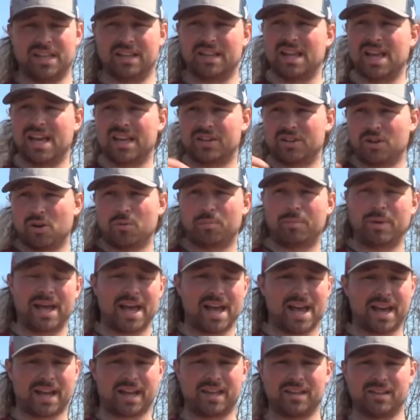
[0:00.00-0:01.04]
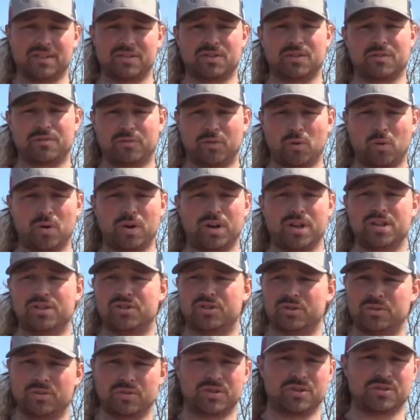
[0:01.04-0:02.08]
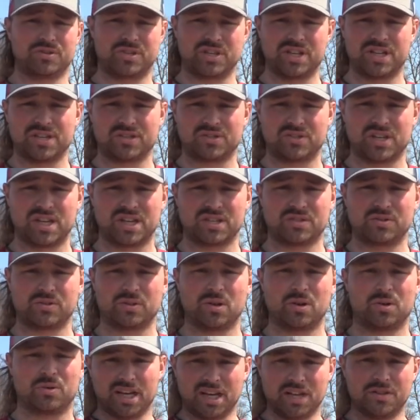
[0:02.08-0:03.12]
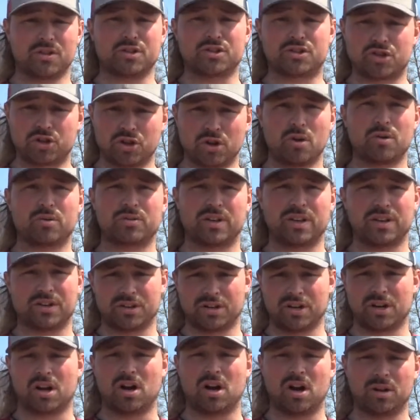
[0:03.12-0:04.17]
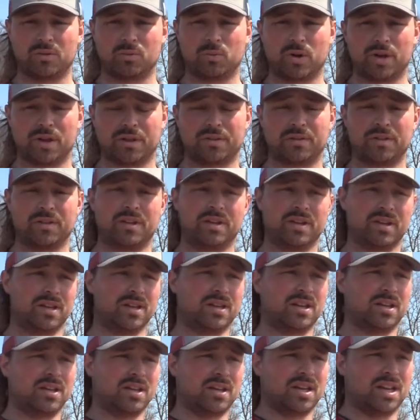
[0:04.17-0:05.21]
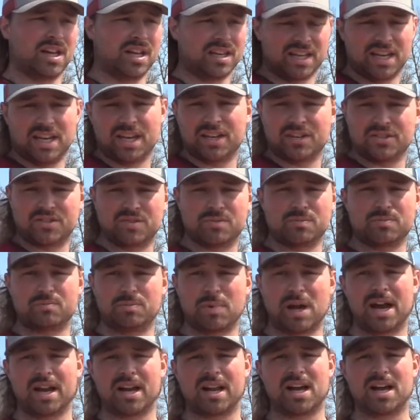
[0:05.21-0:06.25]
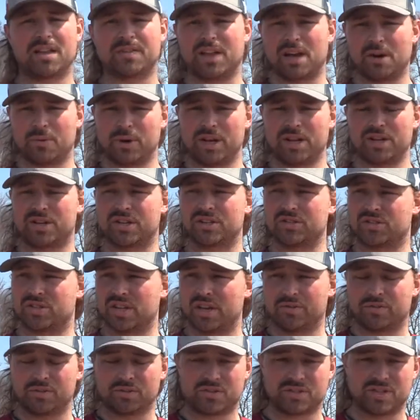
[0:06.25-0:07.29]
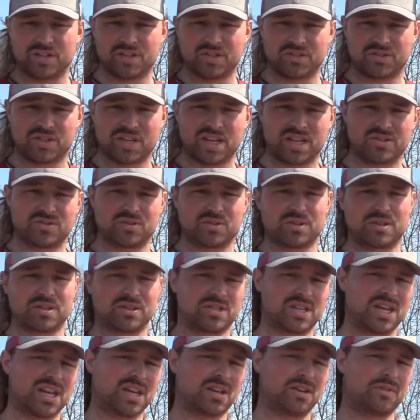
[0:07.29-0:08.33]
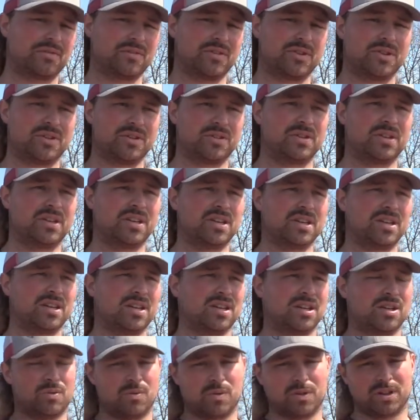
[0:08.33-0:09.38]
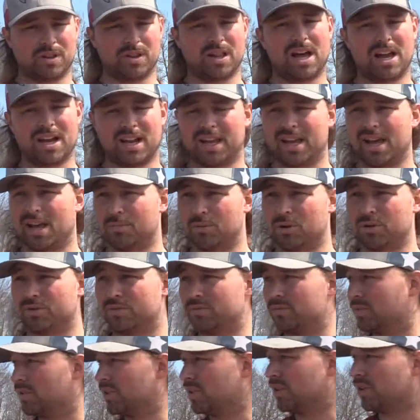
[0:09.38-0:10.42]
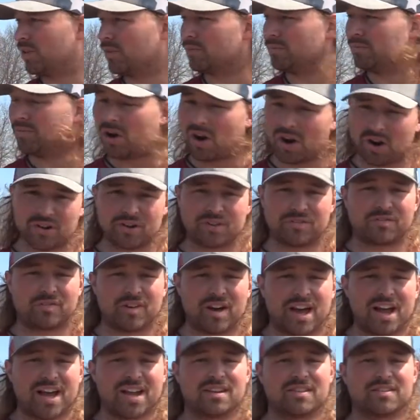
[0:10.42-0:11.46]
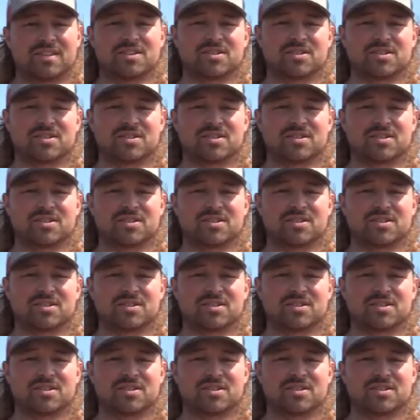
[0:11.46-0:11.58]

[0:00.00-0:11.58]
And then go back to 40, shoot your TSS load in the choke that you're going to hunt with and get it spot on. That way you can save your TSS so you can take it afield with a lot of ammo, you know, hard to find.